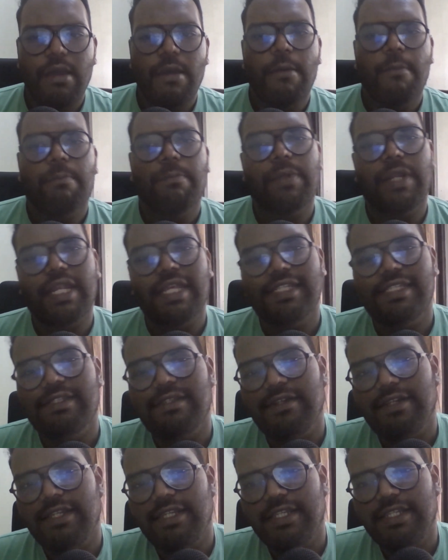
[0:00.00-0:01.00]
Press
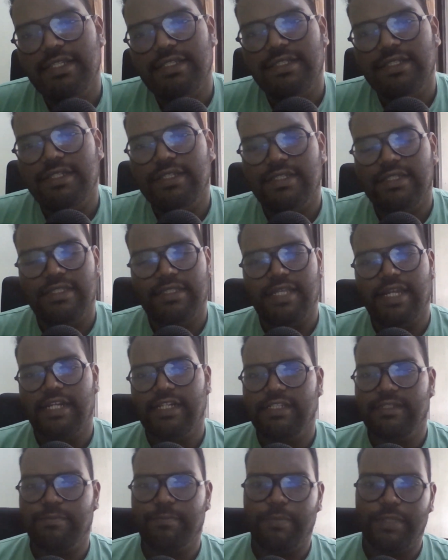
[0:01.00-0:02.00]
releases
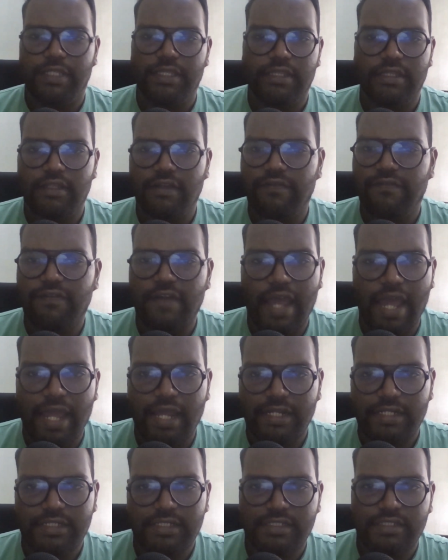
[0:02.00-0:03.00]
that spin the
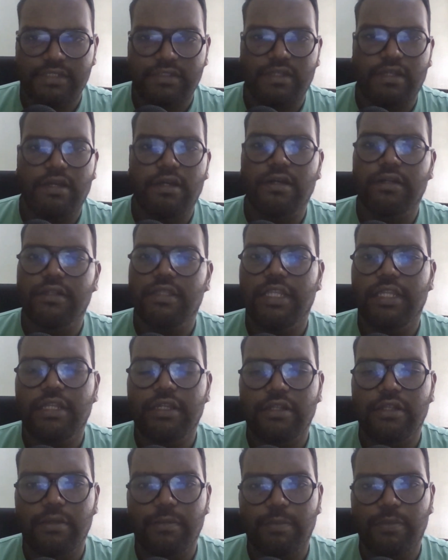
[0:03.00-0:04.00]
facts,
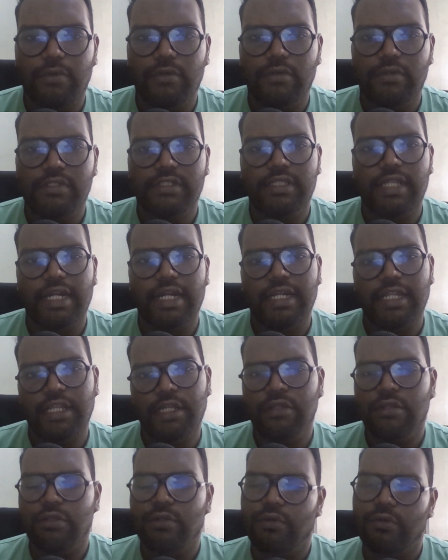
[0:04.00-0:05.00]
earning reports that
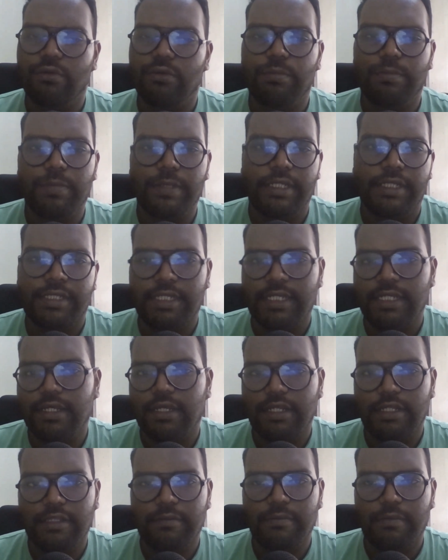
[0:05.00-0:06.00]
ignore basic
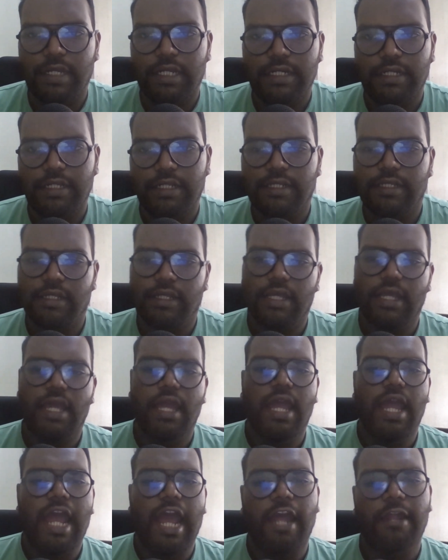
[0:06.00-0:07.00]
arithmetic,
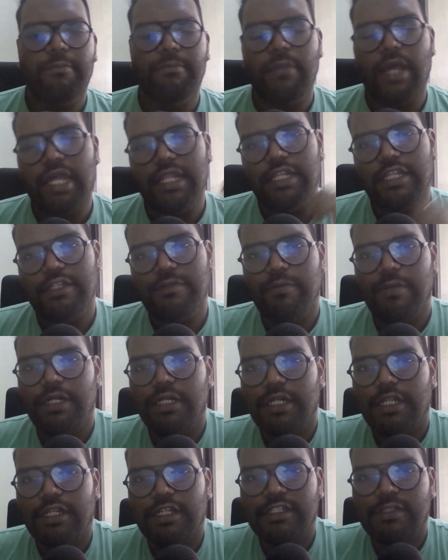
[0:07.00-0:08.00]
and
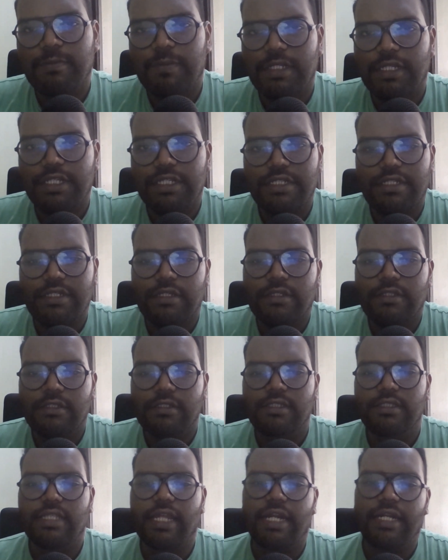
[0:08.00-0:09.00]
management
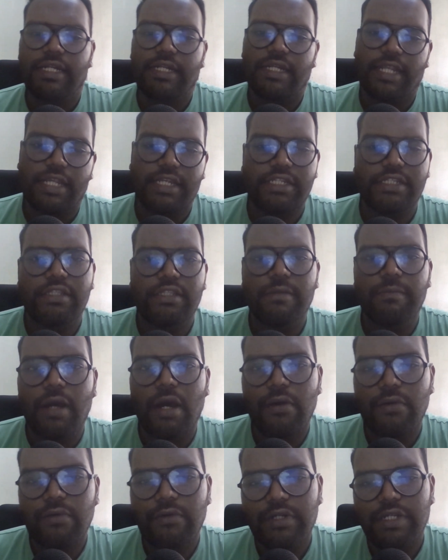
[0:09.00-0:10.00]
explanations that test the
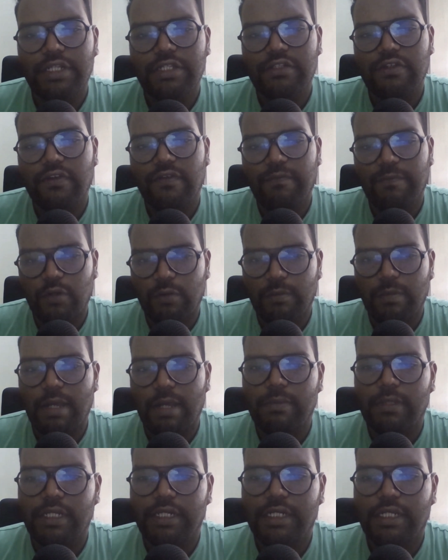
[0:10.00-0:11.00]
boundaries of
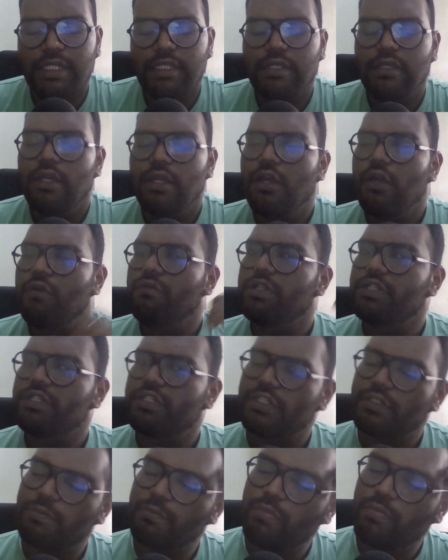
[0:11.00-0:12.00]
probability will
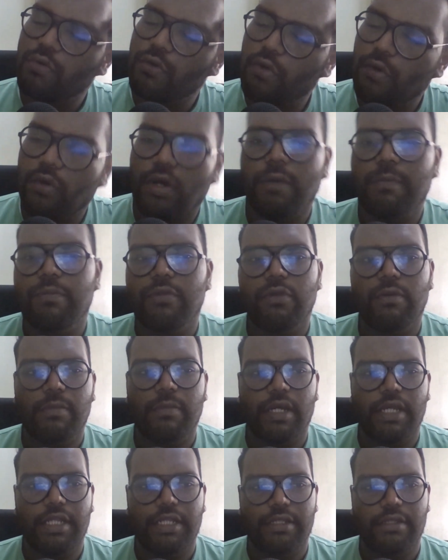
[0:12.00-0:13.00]
just blow up your
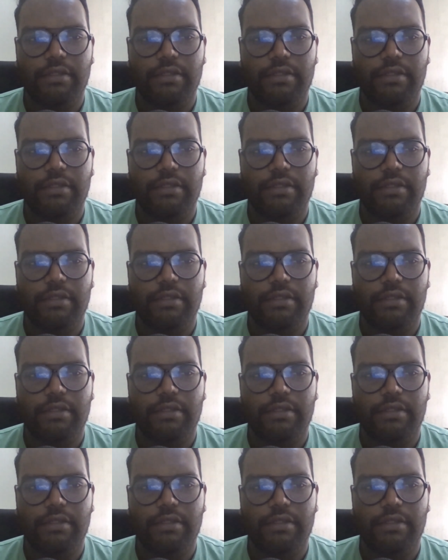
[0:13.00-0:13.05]
mind.